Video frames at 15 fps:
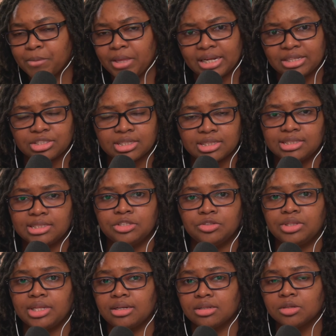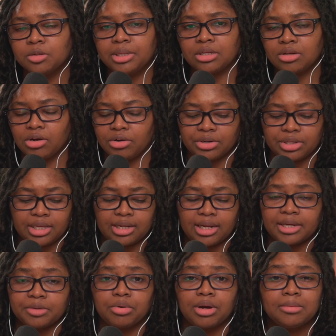And I just continued that a little bit longer than
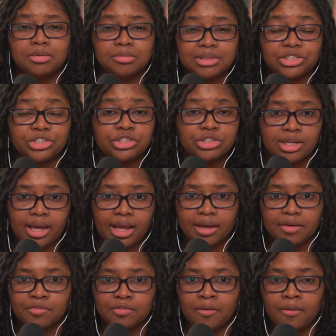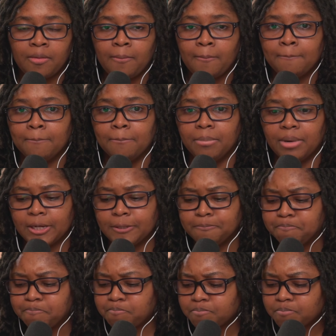I probably should have. But
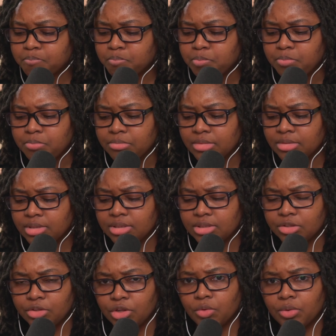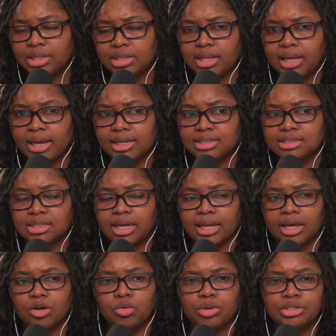knowing that it's
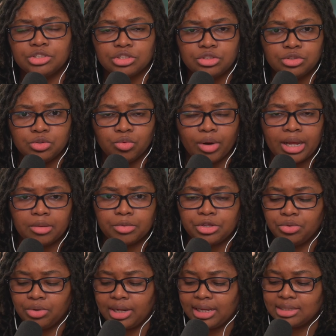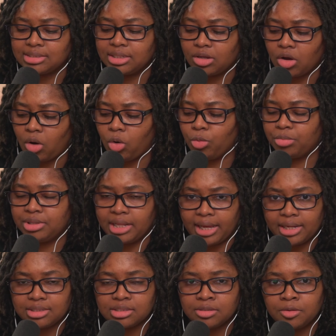like, I don't want to just do random Q&As and hope
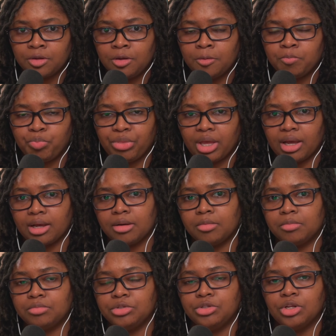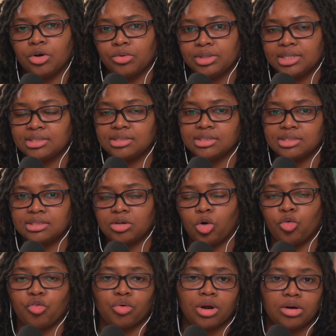that, this is
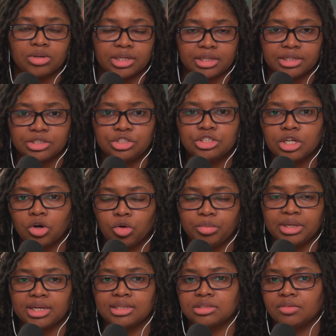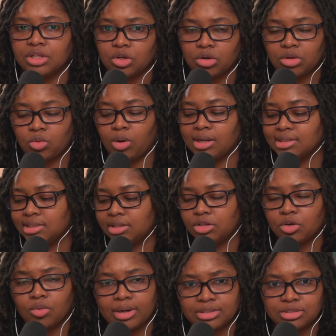overall a good show because of the quality of
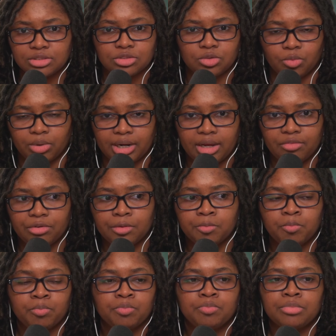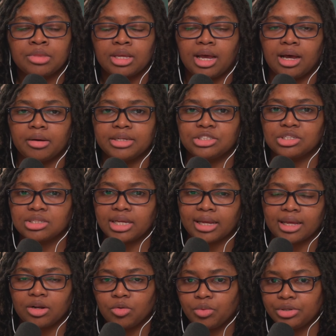the questions or whatever. It's just
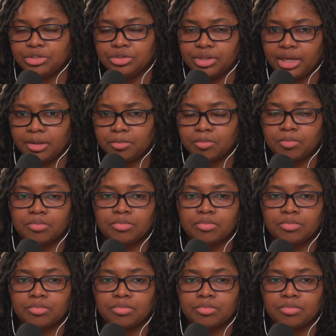like, I don't want to do that.